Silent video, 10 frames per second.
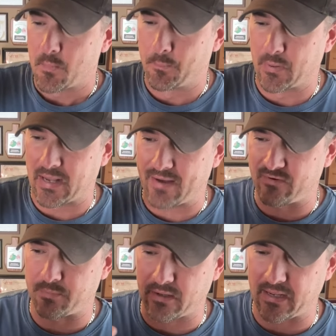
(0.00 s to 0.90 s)
But
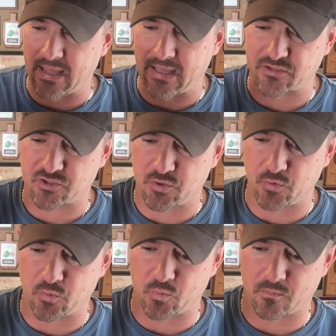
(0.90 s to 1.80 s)
everybody has
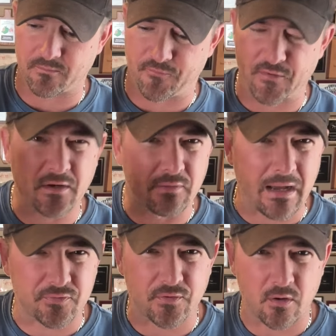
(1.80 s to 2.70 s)
to figure
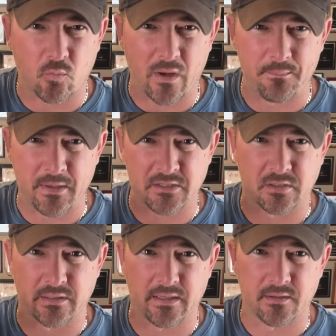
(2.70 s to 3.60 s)
out their own way
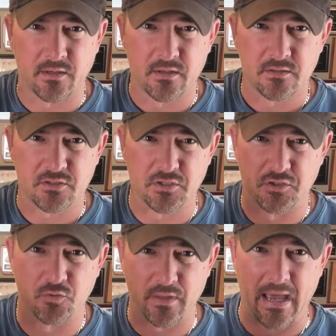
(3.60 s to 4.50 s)
mentally to
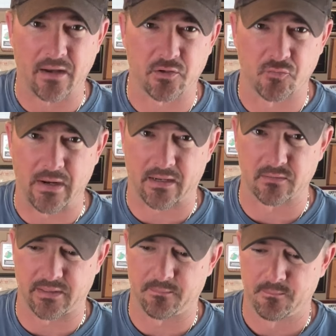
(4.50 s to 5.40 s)
do that
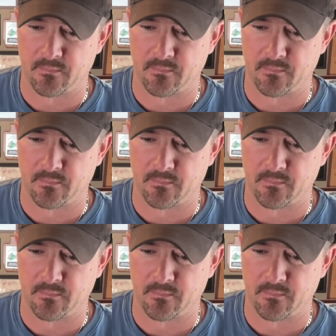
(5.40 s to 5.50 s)
correctly.